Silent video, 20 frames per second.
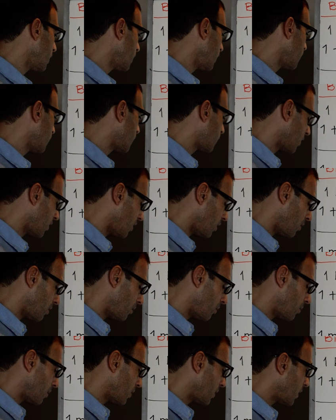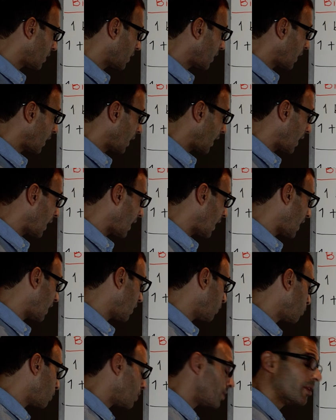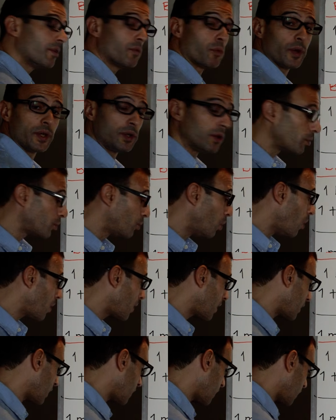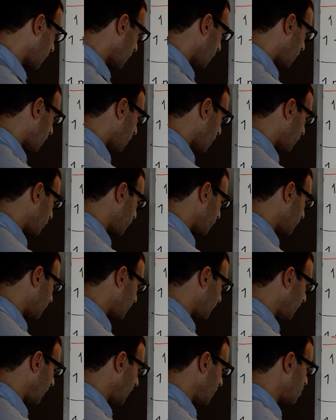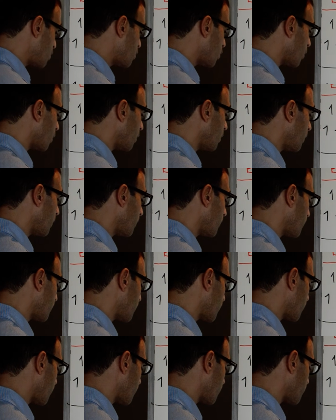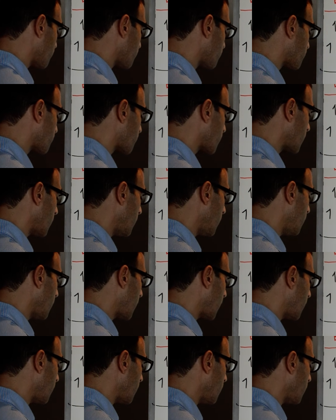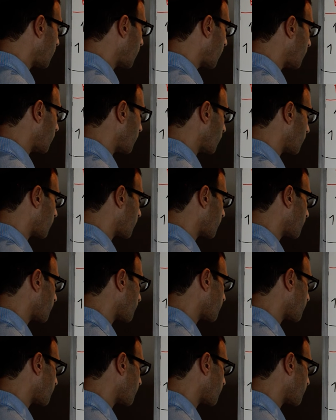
So, and when you're talking of trillón, look at this.